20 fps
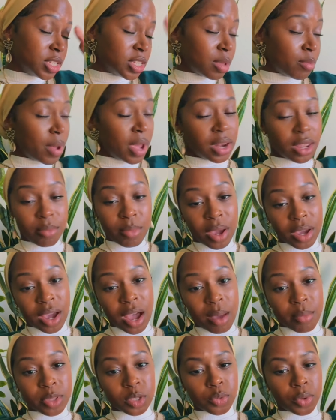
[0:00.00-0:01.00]
Somebody in my
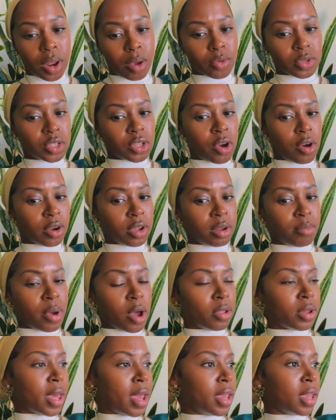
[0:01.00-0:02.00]
comments when I was talking
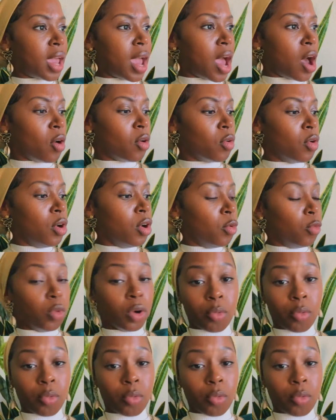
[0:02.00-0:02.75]
about like how